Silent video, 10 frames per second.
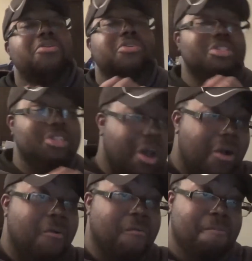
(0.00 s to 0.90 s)

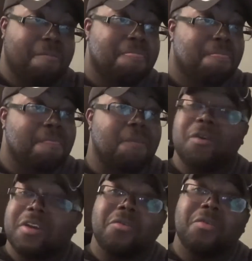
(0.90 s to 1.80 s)
So,
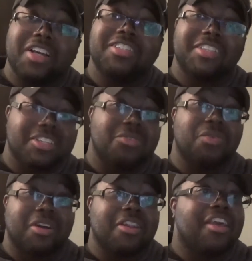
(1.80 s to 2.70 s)
we're gonna watch this
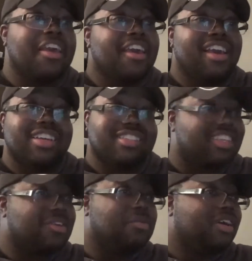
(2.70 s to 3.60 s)
one and
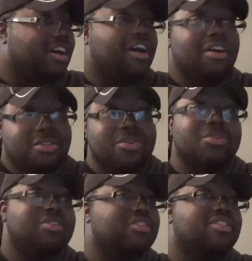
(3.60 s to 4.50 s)
see what
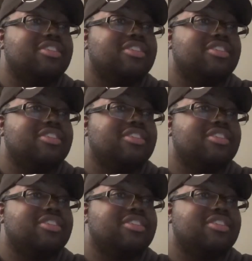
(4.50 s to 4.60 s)
other